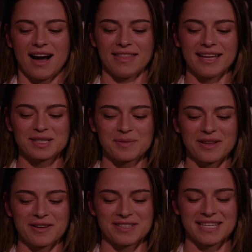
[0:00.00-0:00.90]
I think it's one
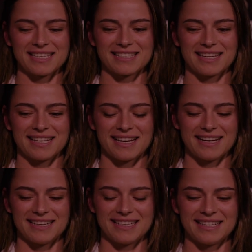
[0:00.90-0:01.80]
of those things that
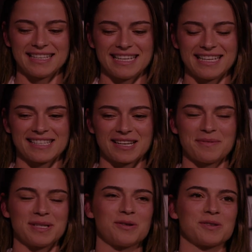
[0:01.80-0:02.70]
it's going to
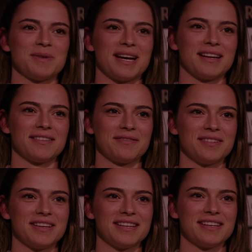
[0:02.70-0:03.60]
be talked about
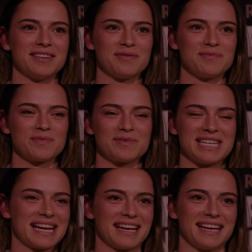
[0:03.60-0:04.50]
for
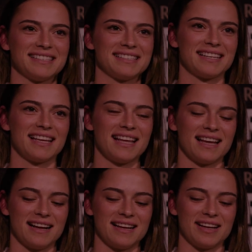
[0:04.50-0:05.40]
decades.
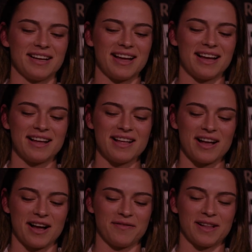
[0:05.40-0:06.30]
I
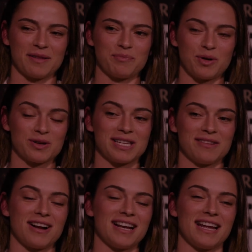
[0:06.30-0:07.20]
feel like
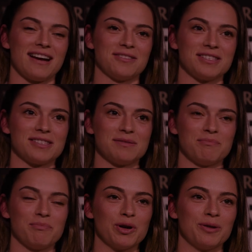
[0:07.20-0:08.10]
boxing right now is
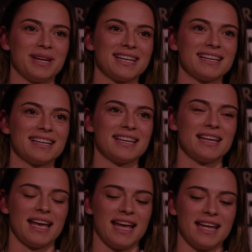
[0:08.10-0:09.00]
booming,
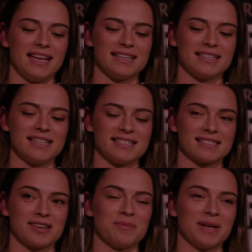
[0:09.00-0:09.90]
and this
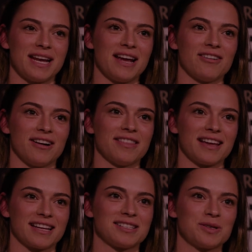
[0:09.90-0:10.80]
is going to be an era
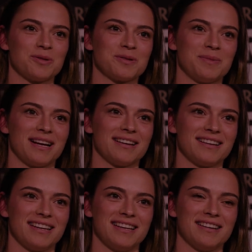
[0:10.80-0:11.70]
that gets talked about
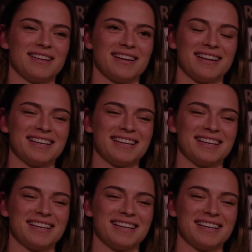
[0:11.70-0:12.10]
in